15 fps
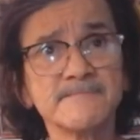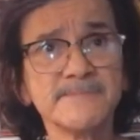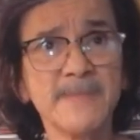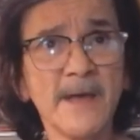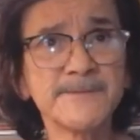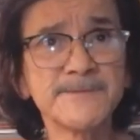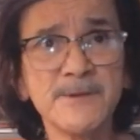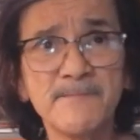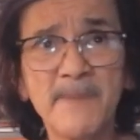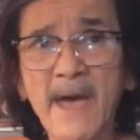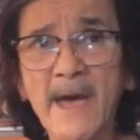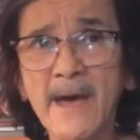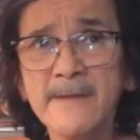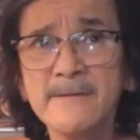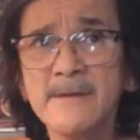Not too
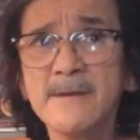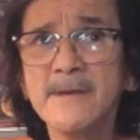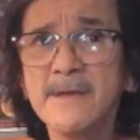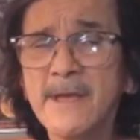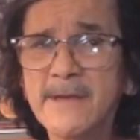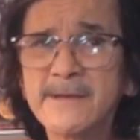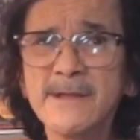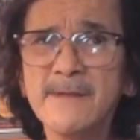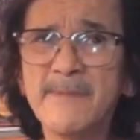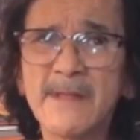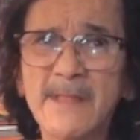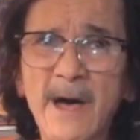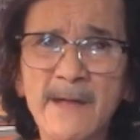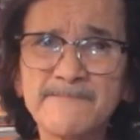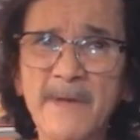bad. It could have been a
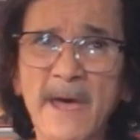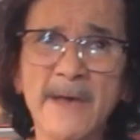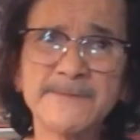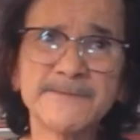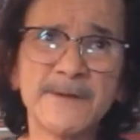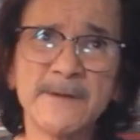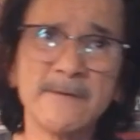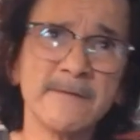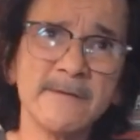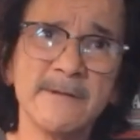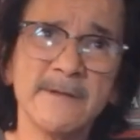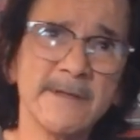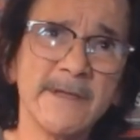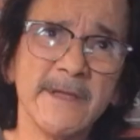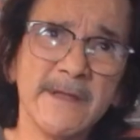lot faster,
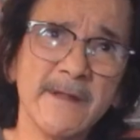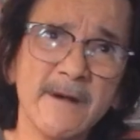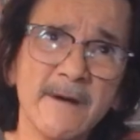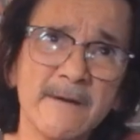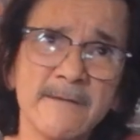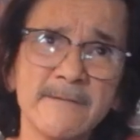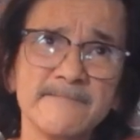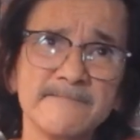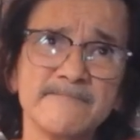you know.